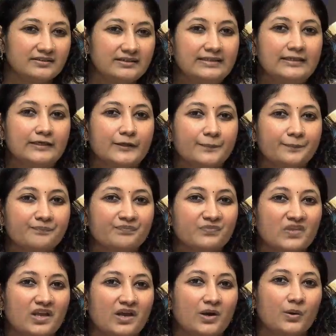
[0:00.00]
earlier,
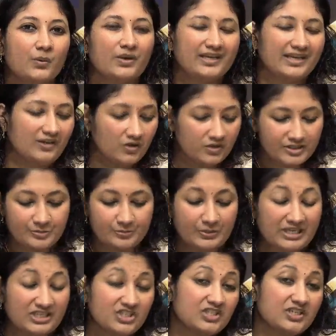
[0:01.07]
we cannot
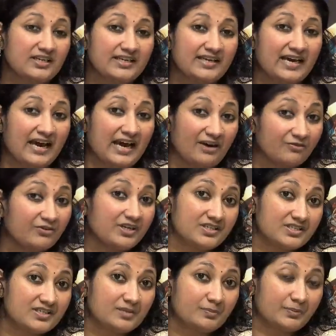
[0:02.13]
spatially
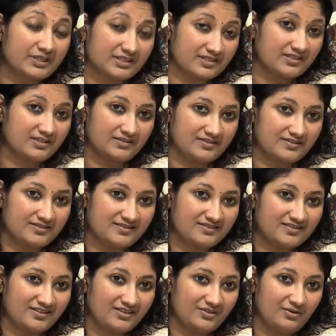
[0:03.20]
average the pixels
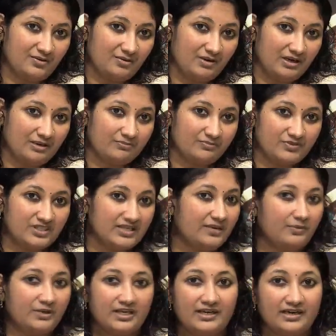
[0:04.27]
you know uh, say
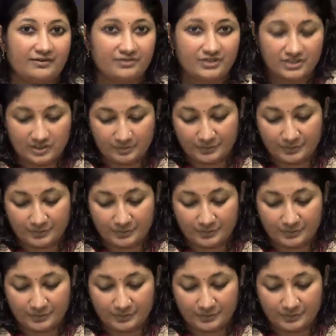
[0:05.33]
we can average